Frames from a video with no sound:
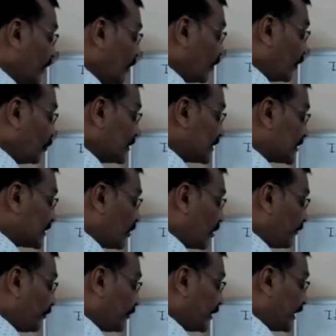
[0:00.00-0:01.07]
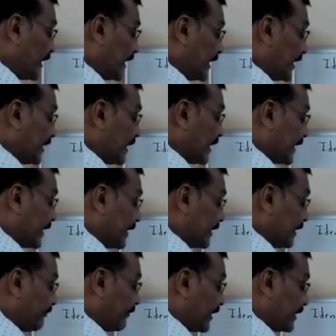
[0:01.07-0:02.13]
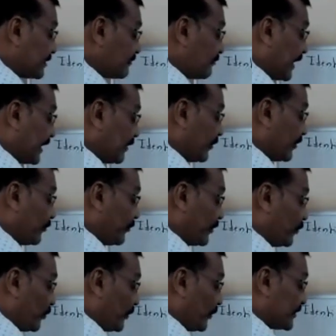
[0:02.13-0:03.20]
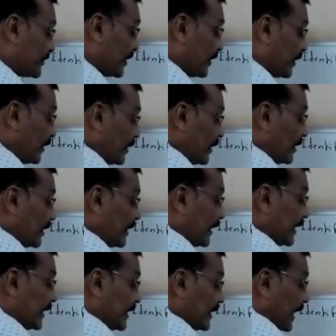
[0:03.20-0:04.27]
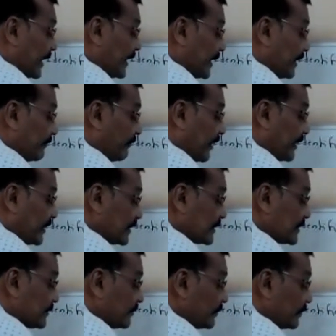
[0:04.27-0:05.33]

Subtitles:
Rules of creating identifiers, whatever you may say, creating identifiers.